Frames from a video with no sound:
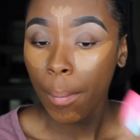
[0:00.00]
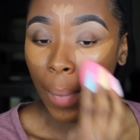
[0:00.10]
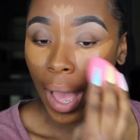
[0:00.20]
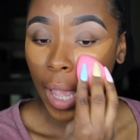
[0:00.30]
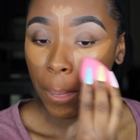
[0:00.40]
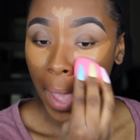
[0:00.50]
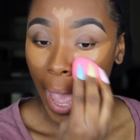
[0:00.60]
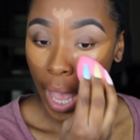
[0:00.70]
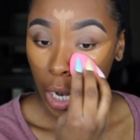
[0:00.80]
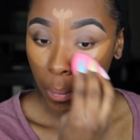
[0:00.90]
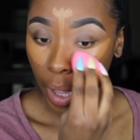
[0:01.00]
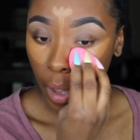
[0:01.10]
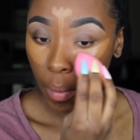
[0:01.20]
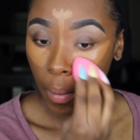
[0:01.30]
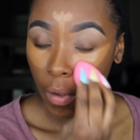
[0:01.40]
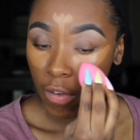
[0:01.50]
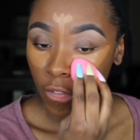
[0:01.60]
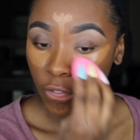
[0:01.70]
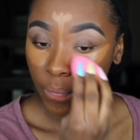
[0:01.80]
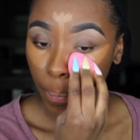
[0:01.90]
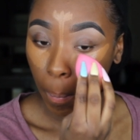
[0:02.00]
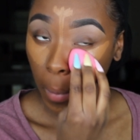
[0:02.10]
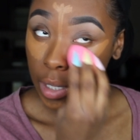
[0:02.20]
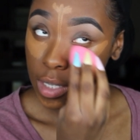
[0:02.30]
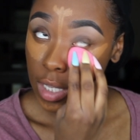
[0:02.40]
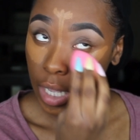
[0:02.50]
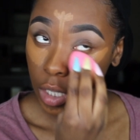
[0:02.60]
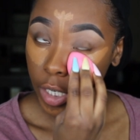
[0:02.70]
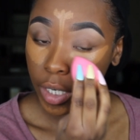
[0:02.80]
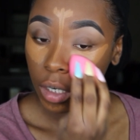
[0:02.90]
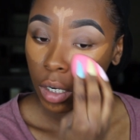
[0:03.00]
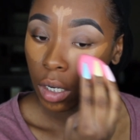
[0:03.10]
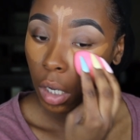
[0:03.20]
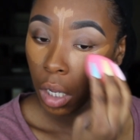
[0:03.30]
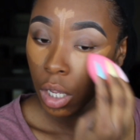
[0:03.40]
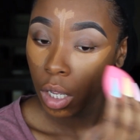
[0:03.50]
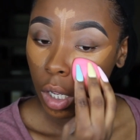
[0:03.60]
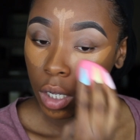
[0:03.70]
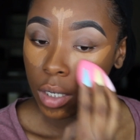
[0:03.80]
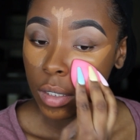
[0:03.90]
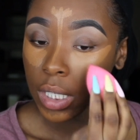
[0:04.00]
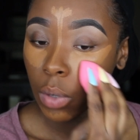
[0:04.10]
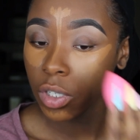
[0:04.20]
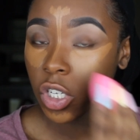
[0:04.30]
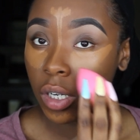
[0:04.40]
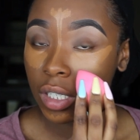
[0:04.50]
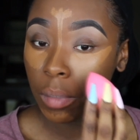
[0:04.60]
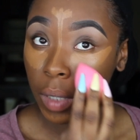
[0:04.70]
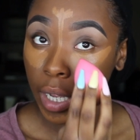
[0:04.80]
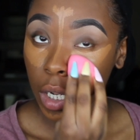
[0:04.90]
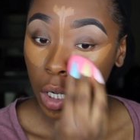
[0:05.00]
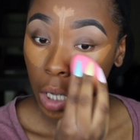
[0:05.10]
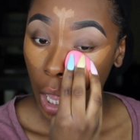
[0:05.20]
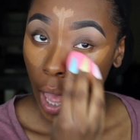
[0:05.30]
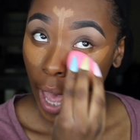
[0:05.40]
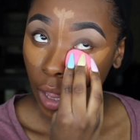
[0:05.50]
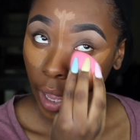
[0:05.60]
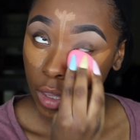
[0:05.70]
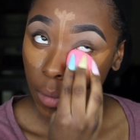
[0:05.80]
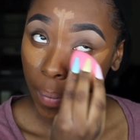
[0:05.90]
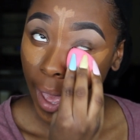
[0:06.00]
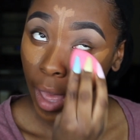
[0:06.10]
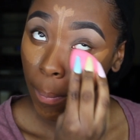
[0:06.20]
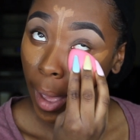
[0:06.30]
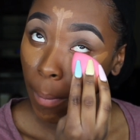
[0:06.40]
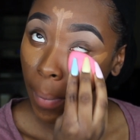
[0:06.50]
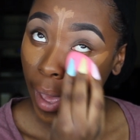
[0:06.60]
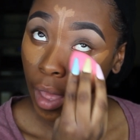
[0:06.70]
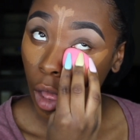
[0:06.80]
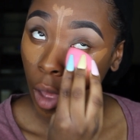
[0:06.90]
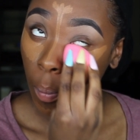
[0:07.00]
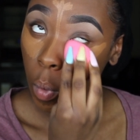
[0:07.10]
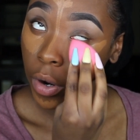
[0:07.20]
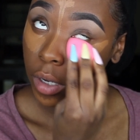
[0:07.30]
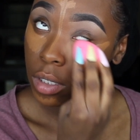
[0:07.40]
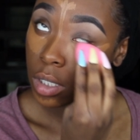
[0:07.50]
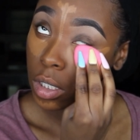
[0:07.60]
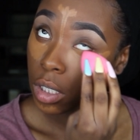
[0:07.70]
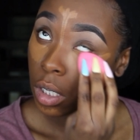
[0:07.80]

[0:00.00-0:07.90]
by patting my concealer. See how it's starting to blend? I like to pat, pat, pat upwards